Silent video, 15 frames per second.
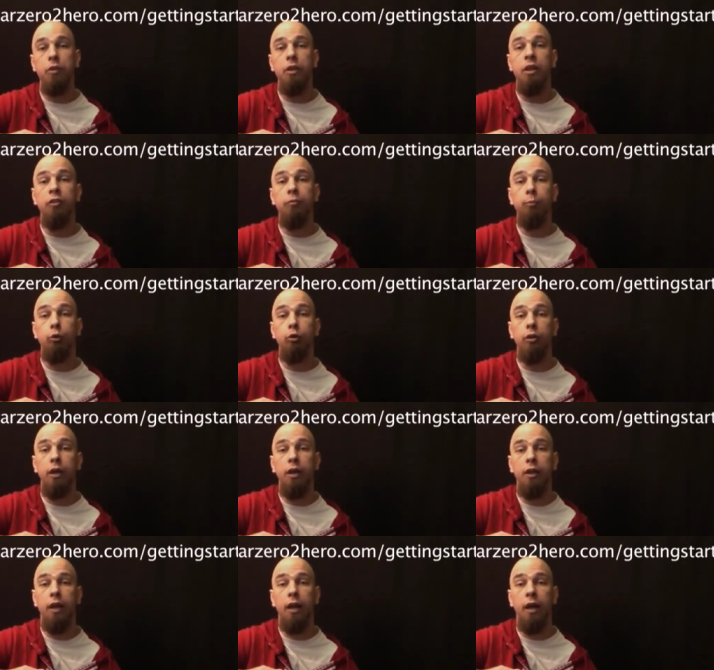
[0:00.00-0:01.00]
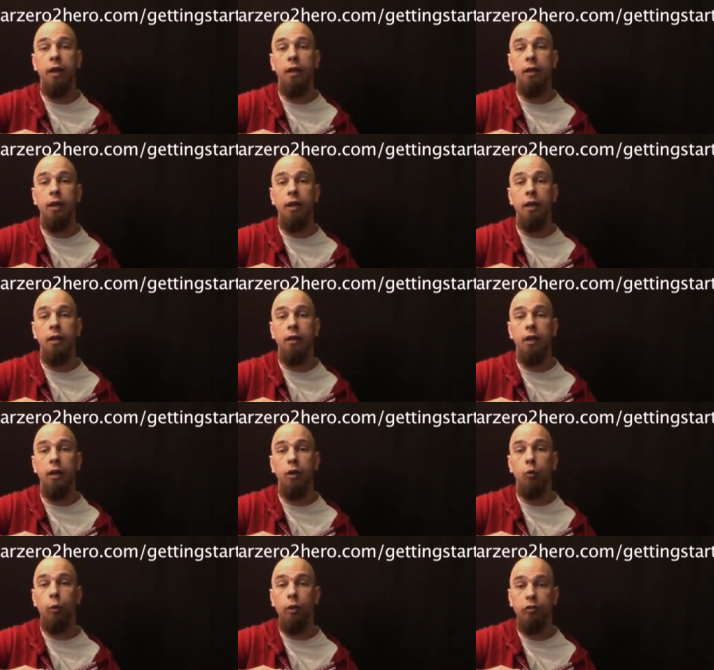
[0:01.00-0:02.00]
he's put together a, a, a
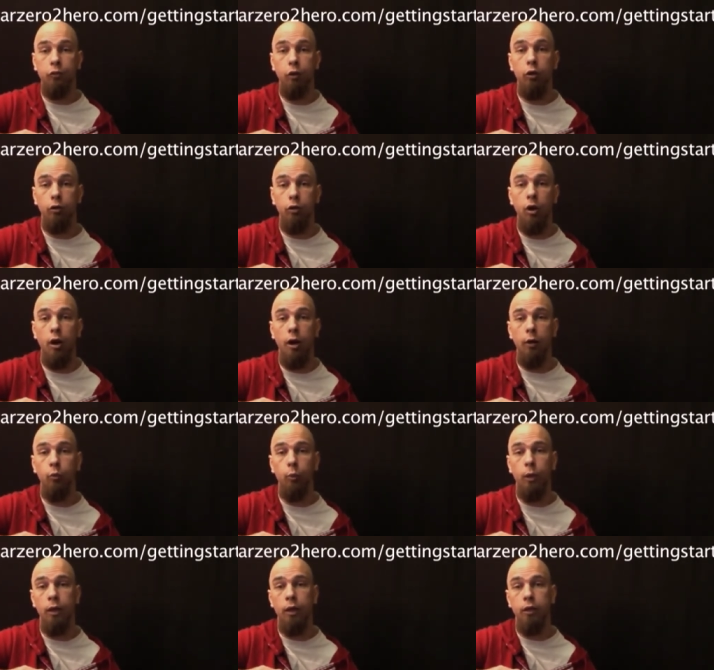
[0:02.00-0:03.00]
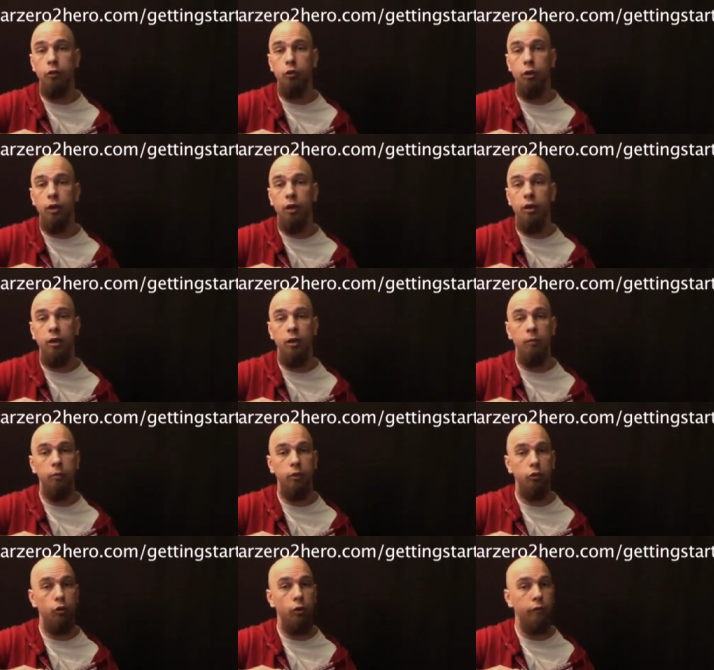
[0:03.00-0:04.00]
quick start guide where you can learn
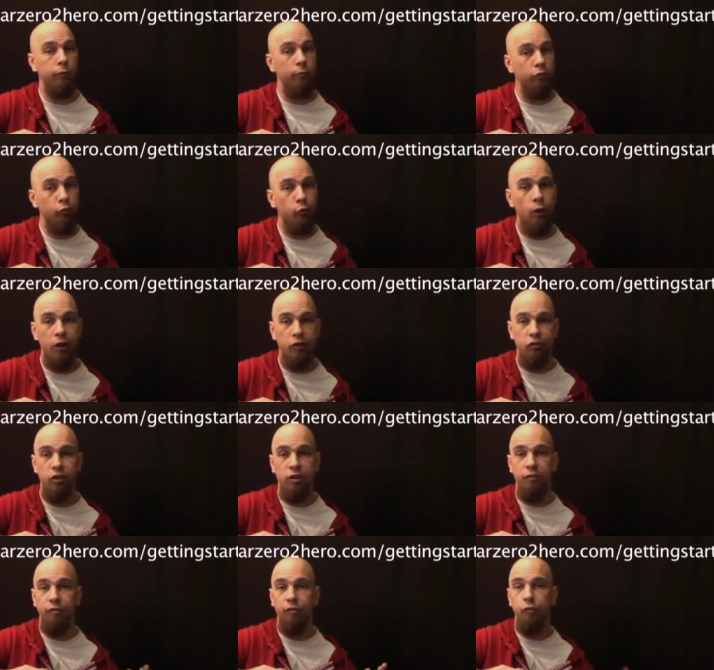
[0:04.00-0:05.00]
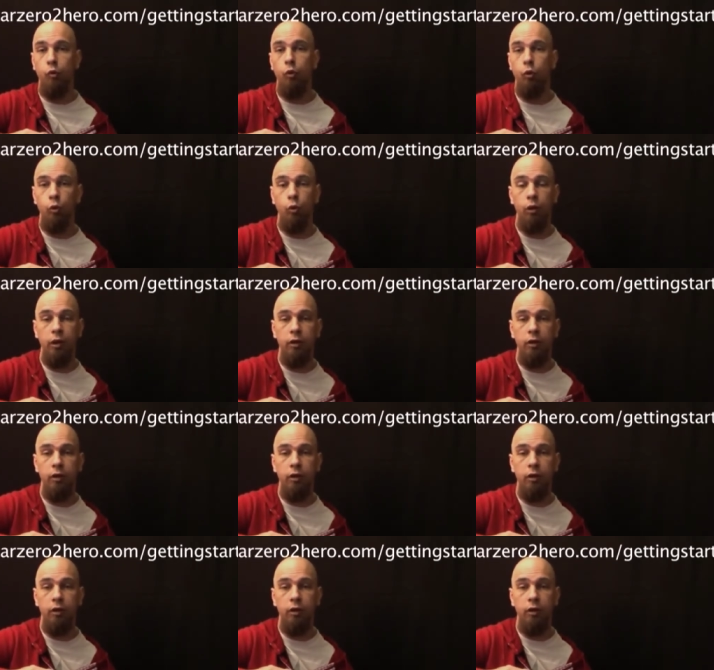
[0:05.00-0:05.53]
guitar from scratch in four,